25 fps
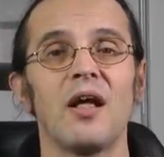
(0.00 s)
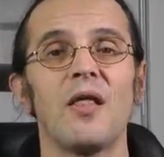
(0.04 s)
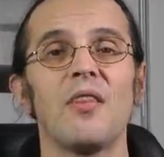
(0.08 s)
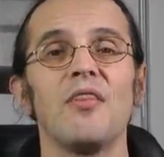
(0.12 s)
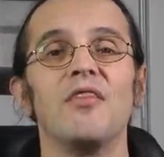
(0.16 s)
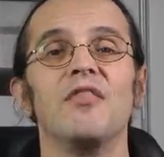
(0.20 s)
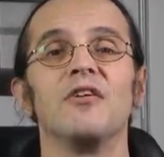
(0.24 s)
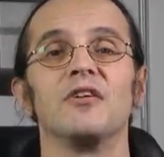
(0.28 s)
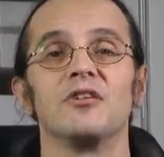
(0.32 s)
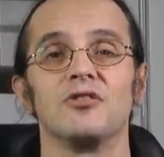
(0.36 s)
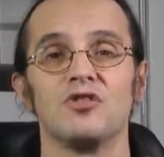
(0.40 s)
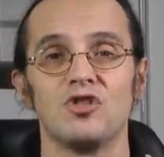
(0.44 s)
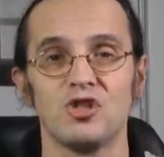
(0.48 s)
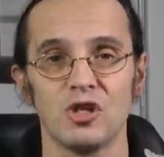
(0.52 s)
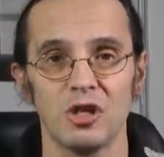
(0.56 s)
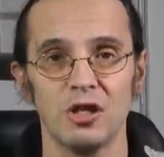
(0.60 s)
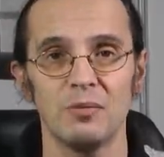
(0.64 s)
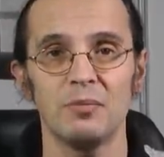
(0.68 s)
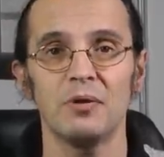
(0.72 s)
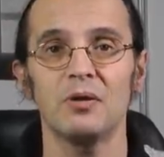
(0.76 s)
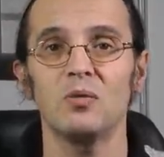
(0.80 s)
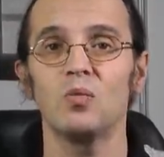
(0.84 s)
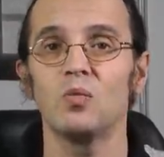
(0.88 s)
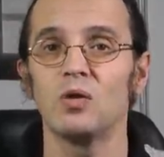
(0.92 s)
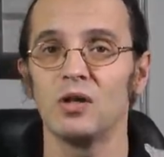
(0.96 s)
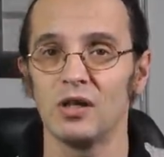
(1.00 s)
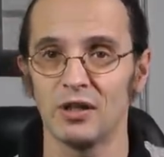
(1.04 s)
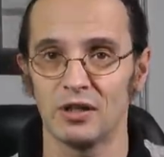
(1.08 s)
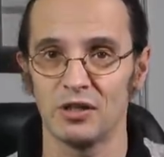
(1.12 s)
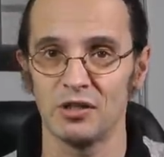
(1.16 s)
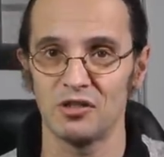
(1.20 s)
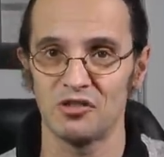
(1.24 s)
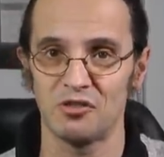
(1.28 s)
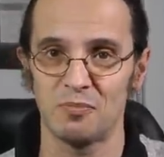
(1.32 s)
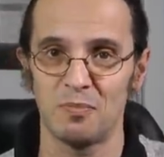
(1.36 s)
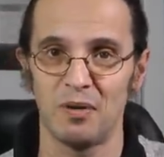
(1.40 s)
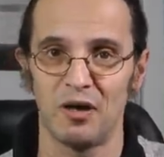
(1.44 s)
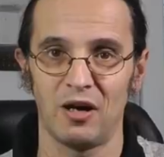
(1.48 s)
the German
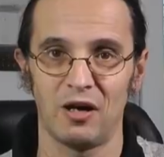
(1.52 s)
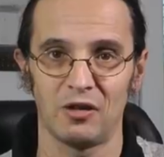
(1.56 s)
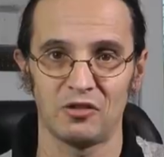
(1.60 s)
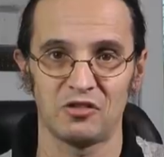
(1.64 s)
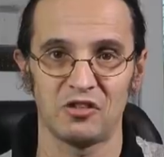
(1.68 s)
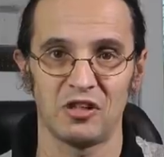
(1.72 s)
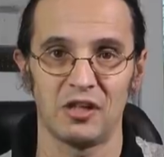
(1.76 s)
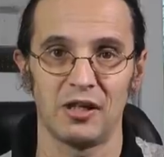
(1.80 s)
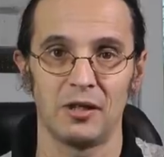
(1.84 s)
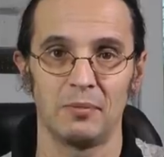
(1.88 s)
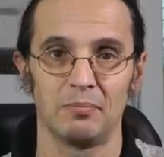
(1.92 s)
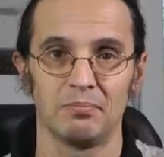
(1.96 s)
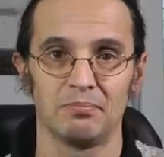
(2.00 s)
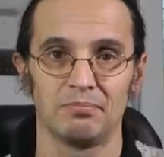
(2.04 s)
Workers' Party.